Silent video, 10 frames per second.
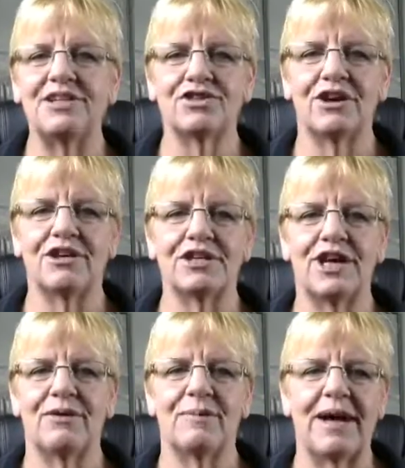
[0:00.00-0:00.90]
start to
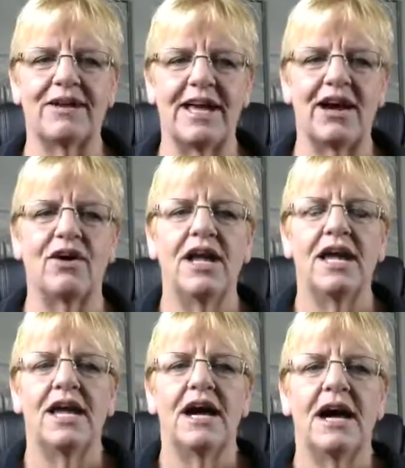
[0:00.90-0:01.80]
know about now.
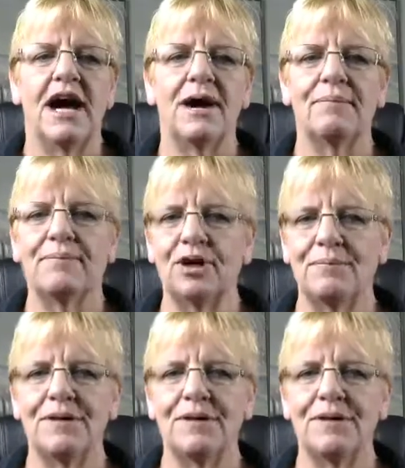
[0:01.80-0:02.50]
Burn